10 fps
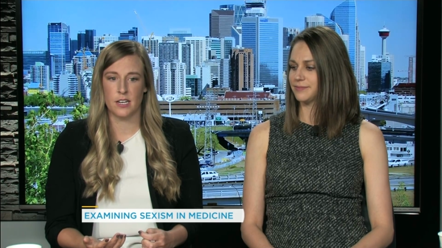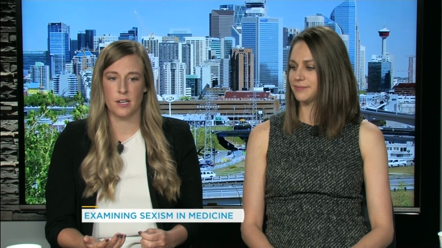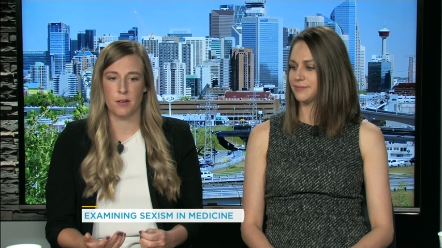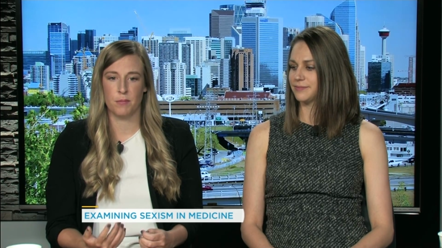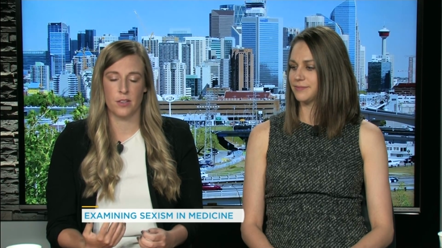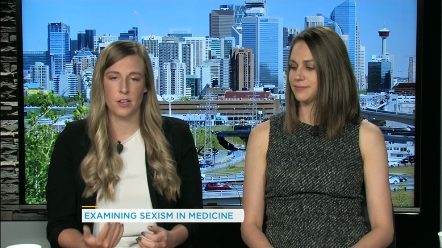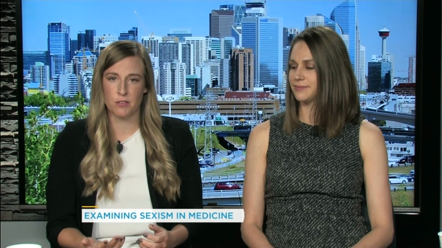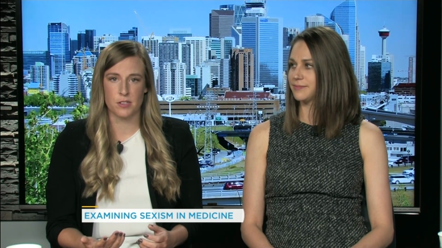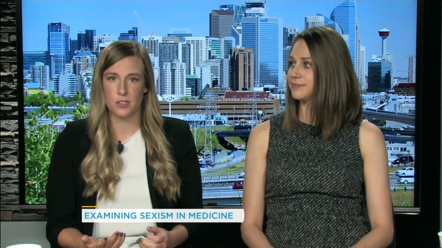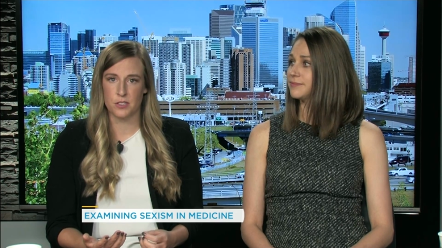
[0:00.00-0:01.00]
Speaker 1: not
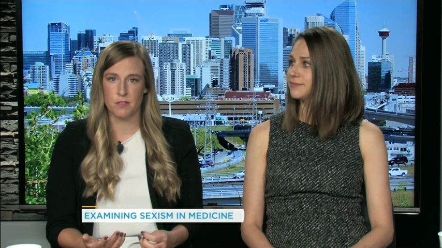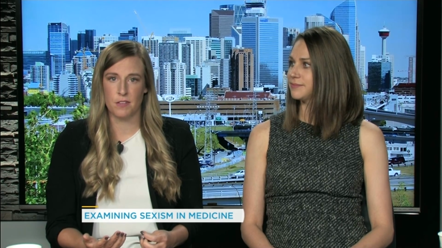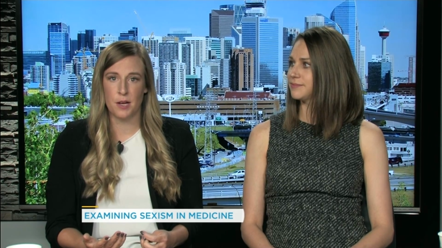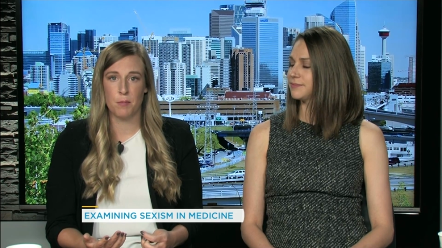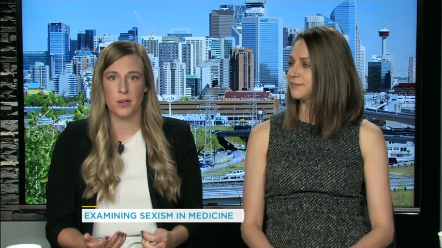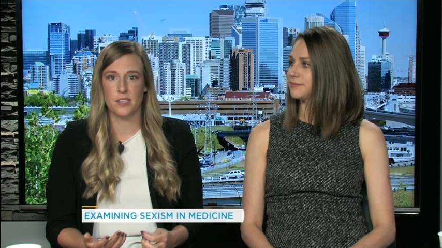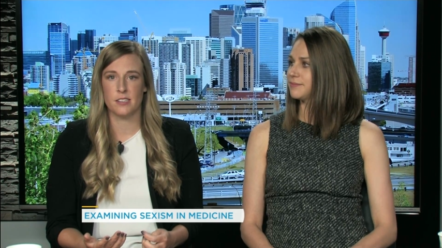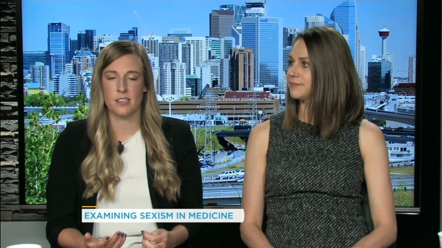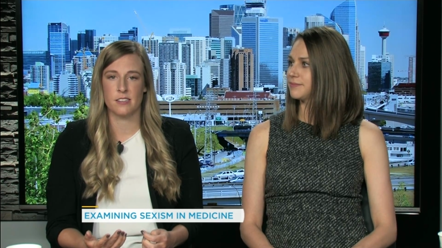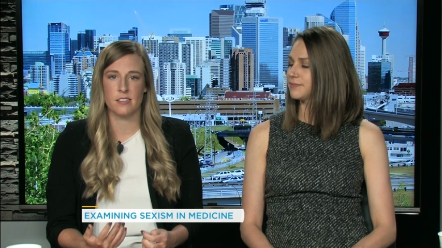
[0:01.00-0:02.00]
the result of them, but
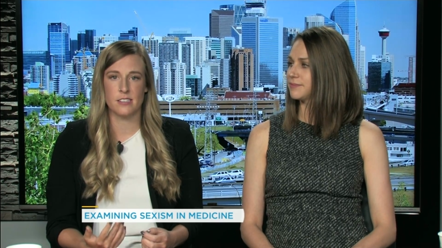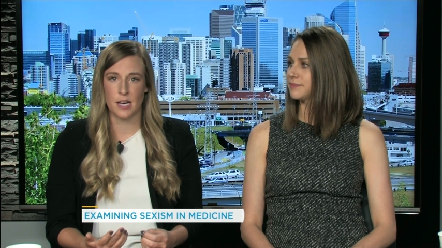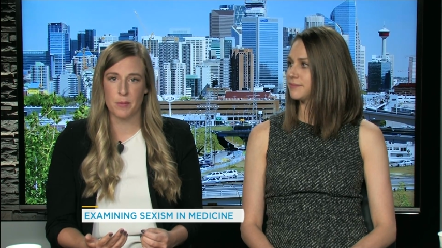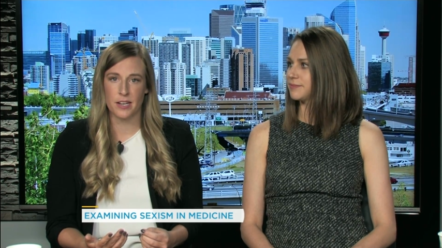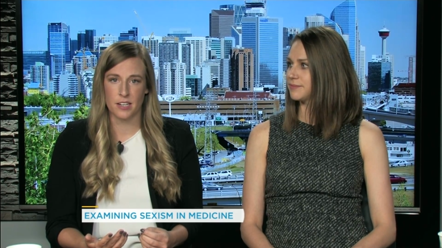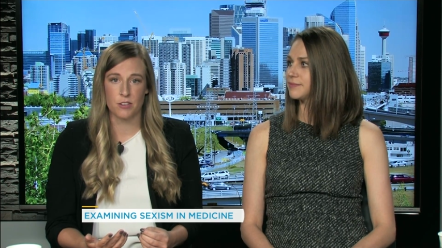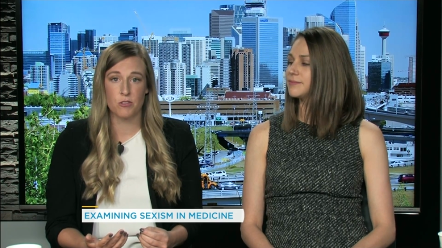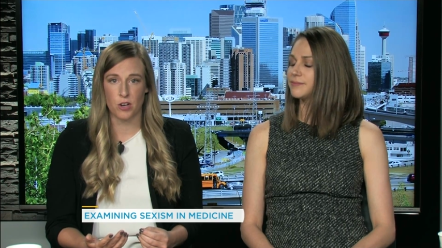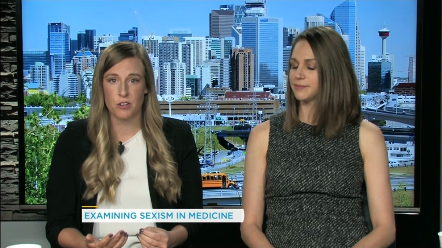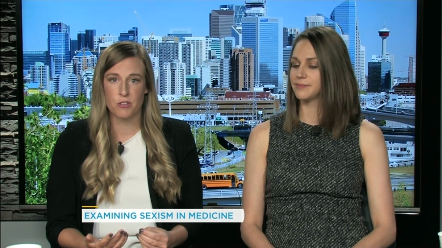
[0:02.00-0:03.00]
it's a systemic and a
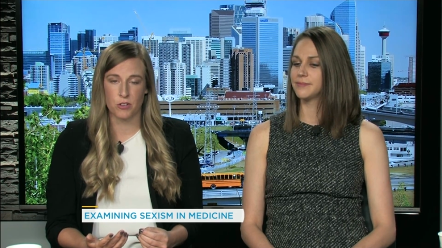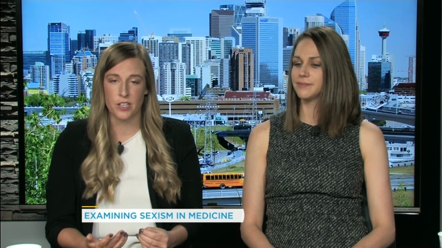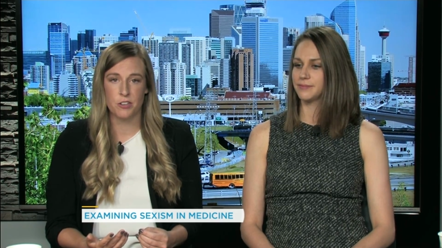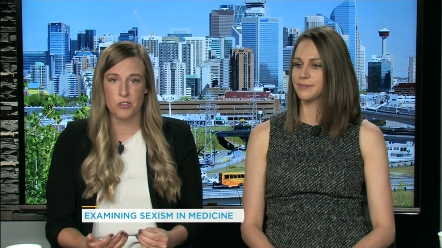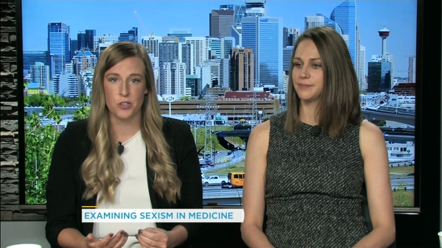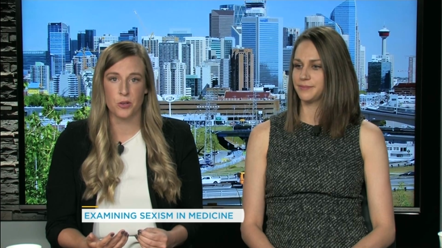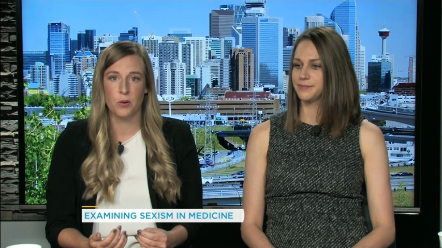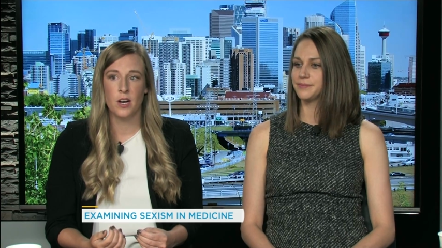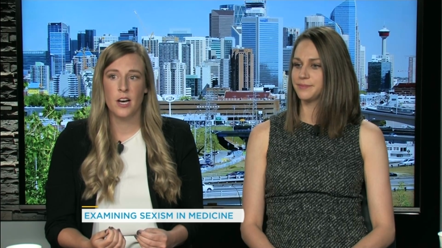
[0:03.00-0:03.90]
structural issue.